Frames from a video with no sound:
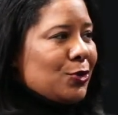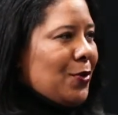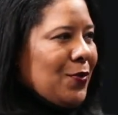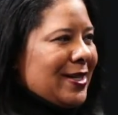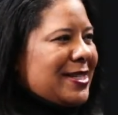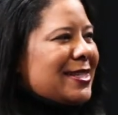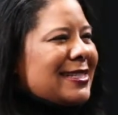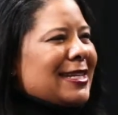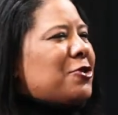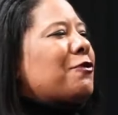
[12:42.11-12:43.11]

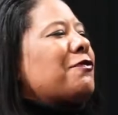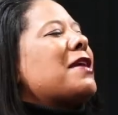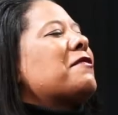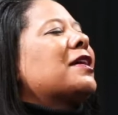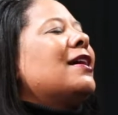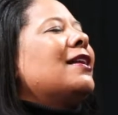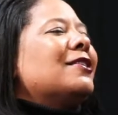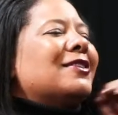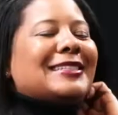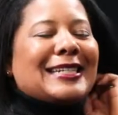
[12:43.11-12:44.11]
It's like your favorite color,
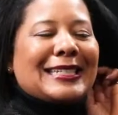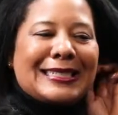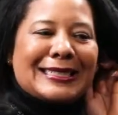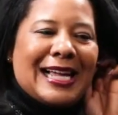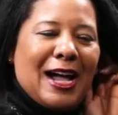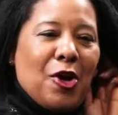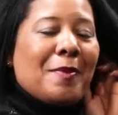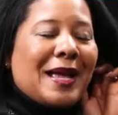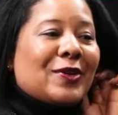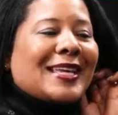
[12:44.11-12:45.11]
and you're like, how
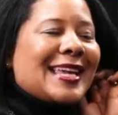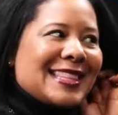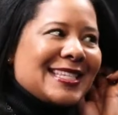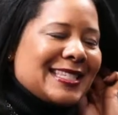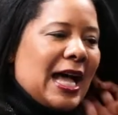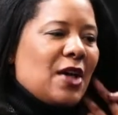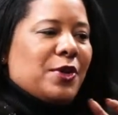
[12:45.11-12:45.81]
am I going to get this out?